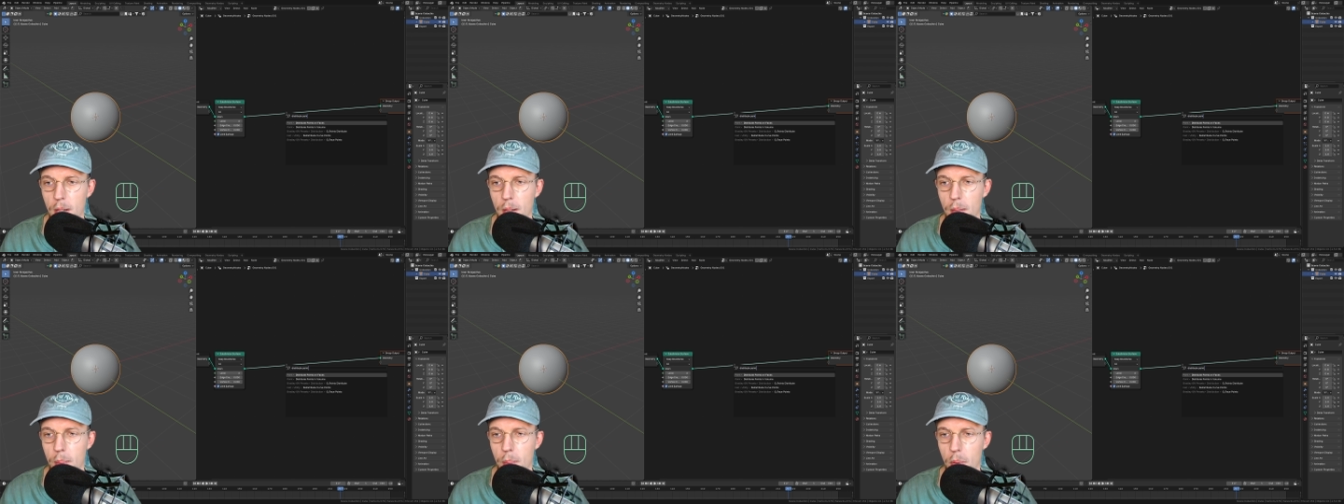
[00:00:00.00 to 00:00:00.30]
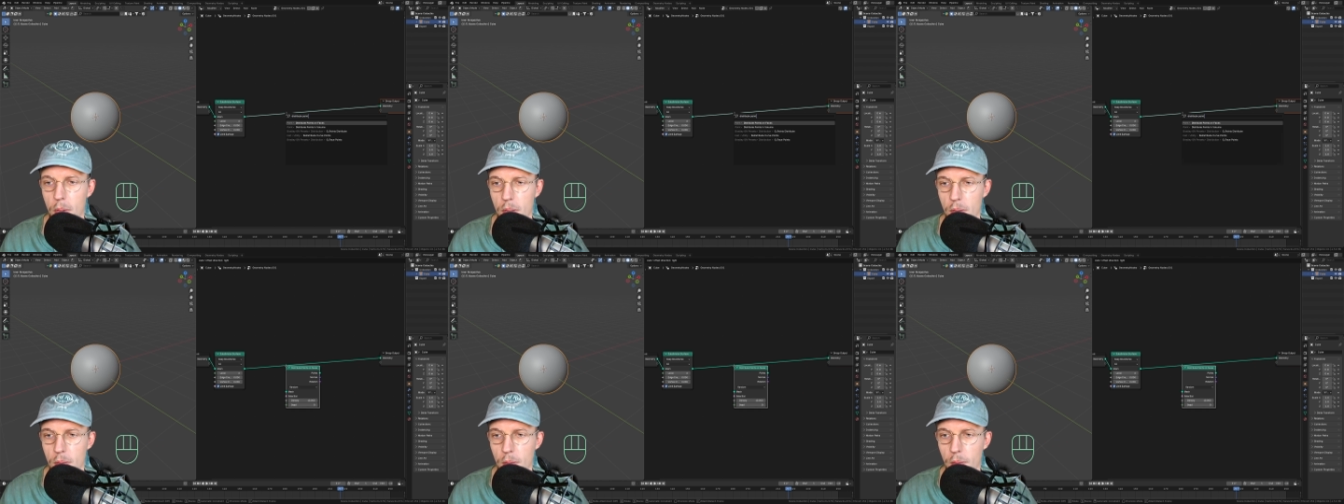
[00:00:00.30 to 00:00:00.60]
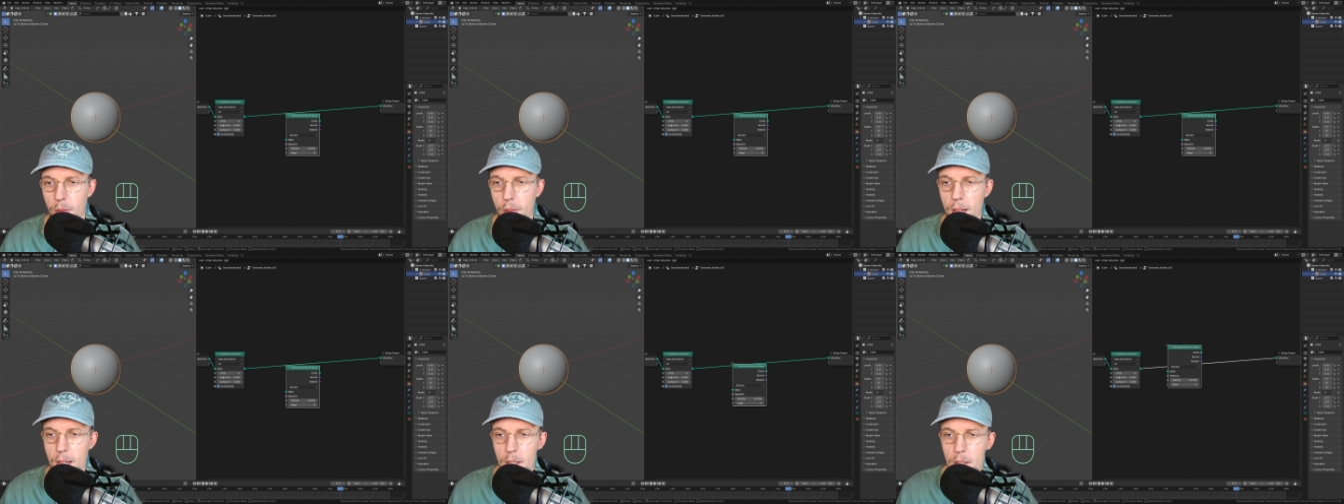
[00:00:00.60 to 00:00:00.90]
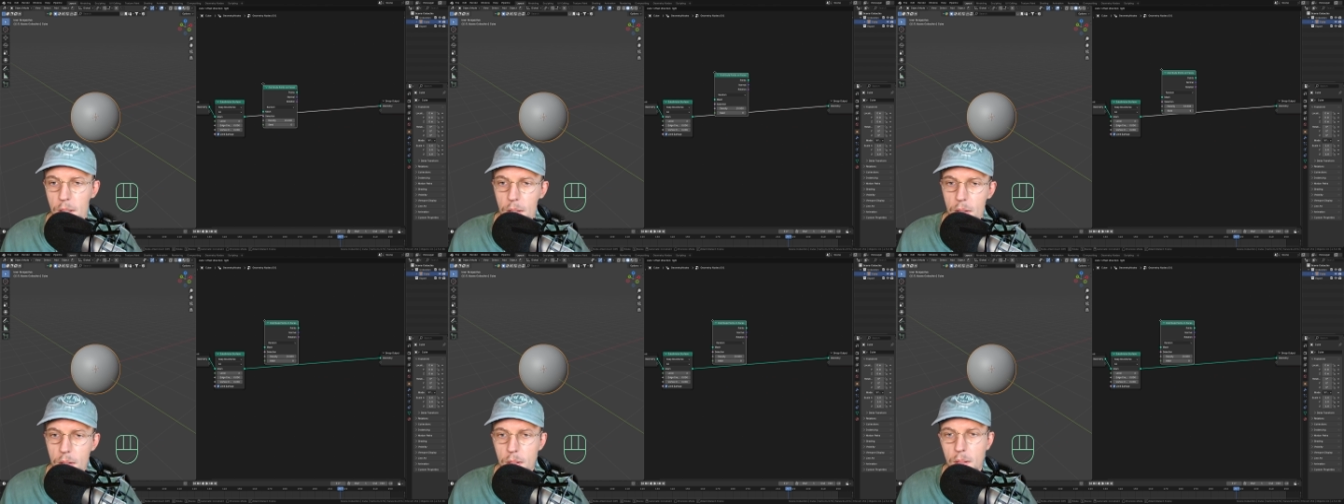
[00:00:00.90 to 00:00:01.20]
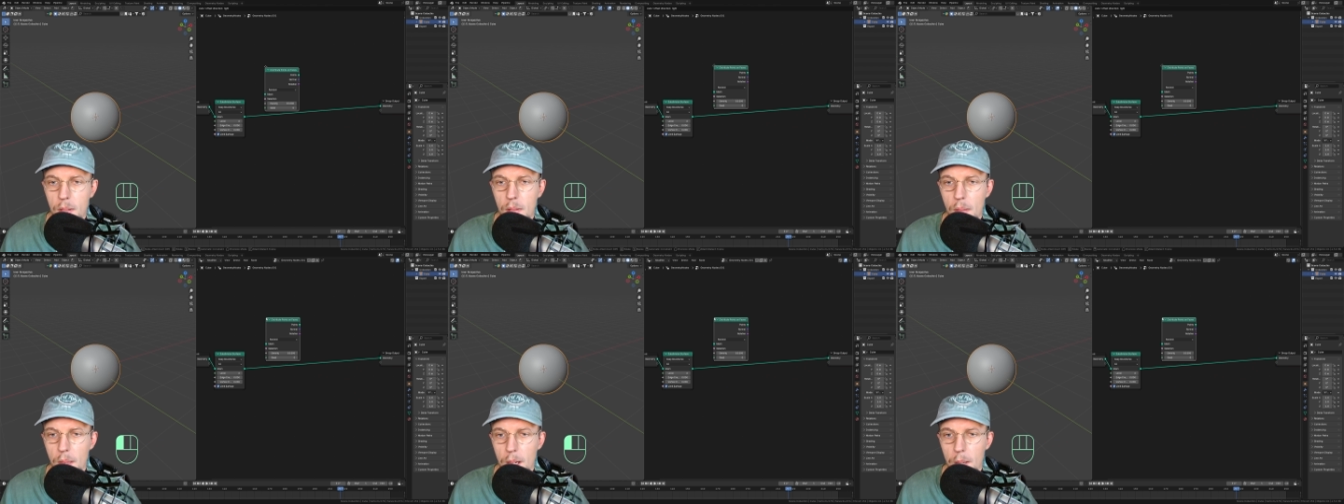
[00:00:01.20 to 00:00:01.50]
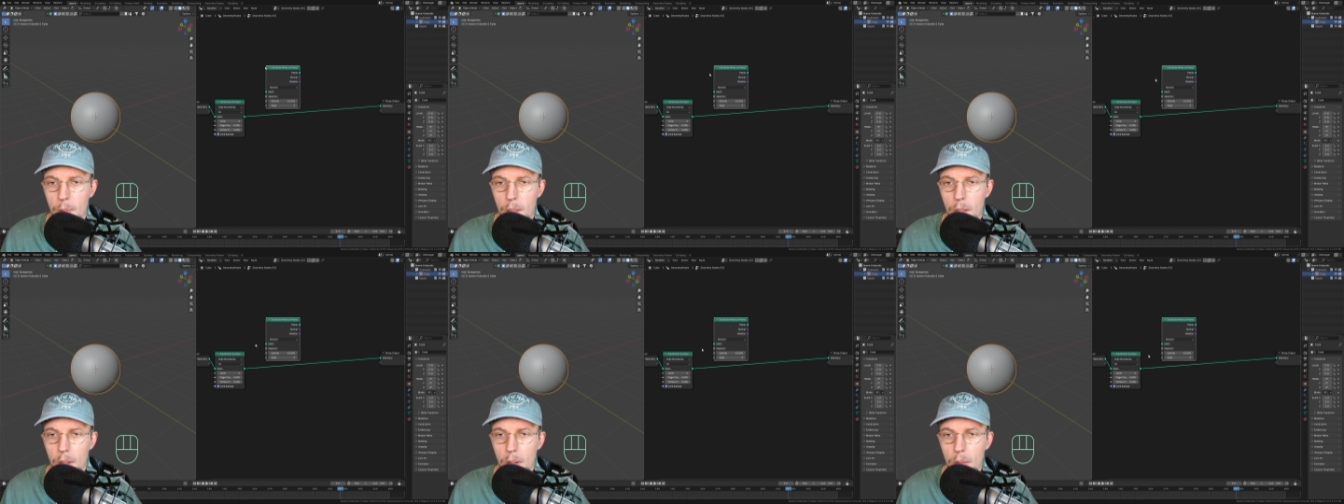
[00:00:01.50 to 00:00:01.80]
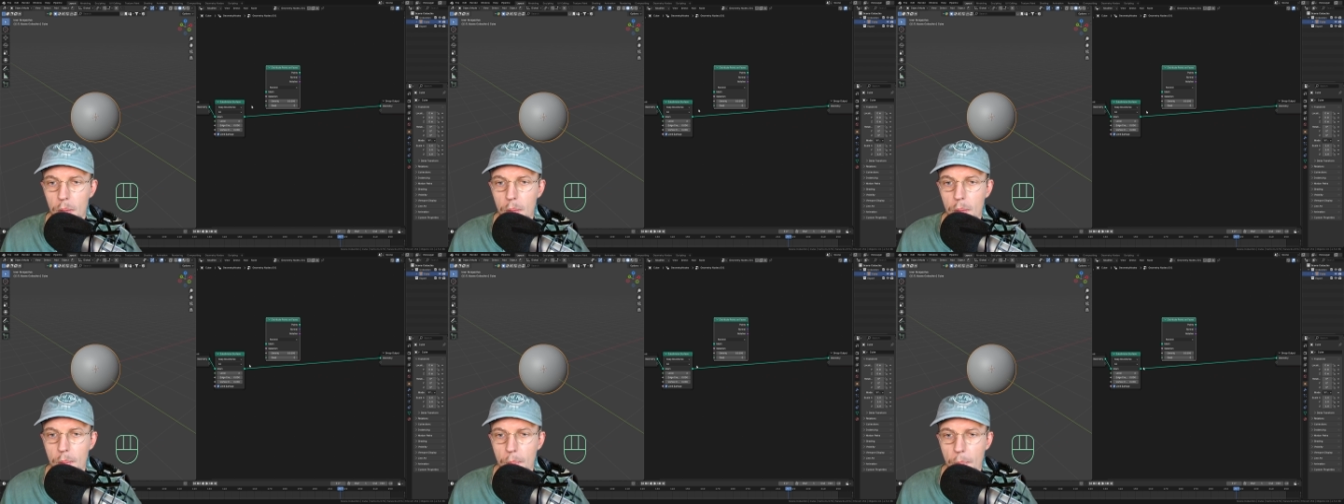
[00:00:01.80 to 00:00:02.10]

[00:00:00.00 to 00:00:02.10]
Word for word: Points on faces, there we go.